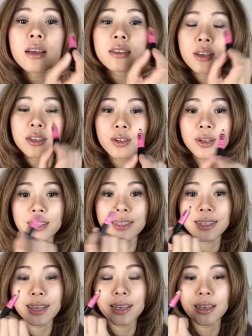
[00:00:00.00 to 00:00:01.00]
So as you can
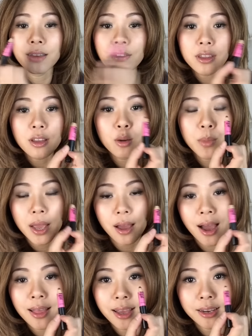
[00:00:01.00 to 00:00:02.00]
see, even though my
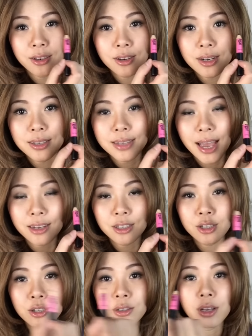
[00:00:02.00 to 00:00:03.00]
eyeliner is
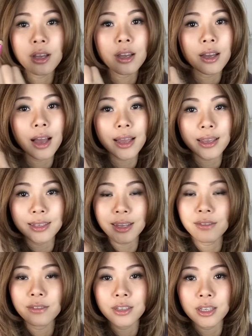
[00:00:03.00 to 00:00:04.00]
tattooed, I can
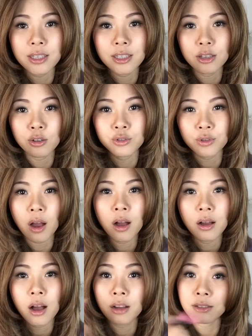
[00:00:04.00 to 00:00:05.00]
definitely still draw
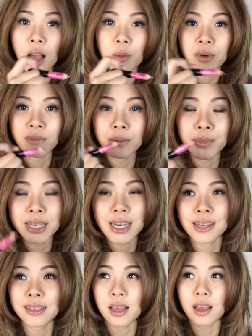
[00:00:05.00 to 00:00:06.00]
on top of it
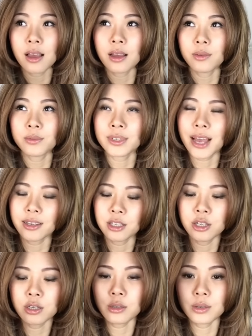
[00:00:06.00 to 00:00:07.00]
because
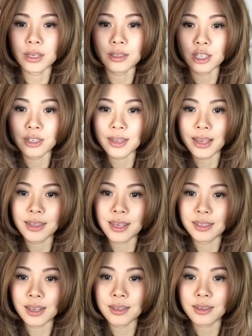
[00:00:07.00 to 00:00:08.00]
tattoo, just like
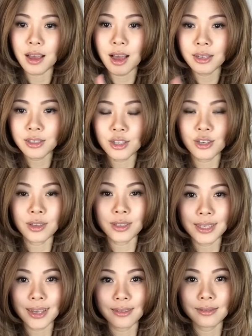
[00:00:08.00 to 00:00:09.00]
this, is under the
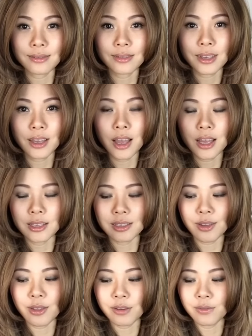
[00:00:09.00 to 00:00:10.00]
skin.
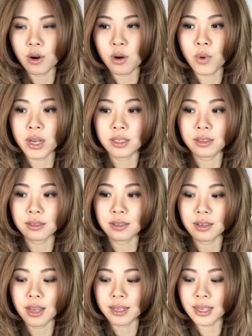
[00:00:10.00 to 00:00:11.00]
So therefore, when
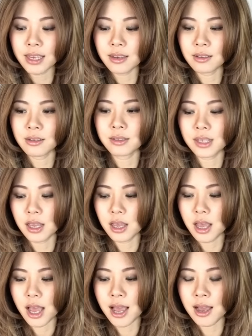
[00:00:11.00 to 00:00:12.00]
it heals,
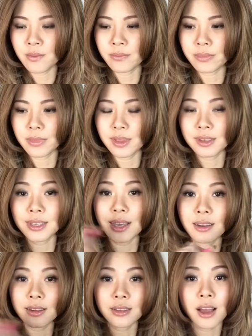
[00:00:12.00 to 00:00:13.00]
the skin
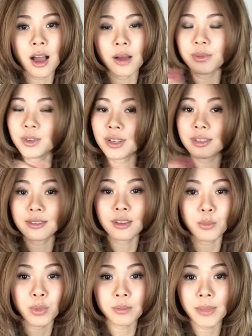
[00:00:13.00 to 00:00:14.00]
on top, you can still
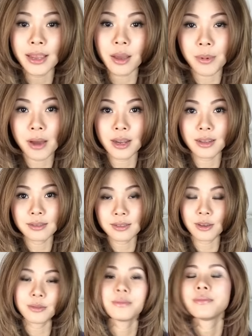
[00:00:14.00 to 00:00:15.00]
put makeup on it.
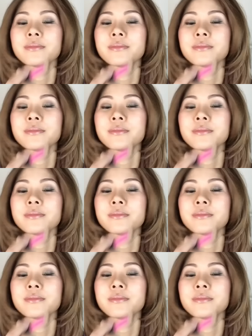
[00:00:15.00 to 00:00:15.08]
So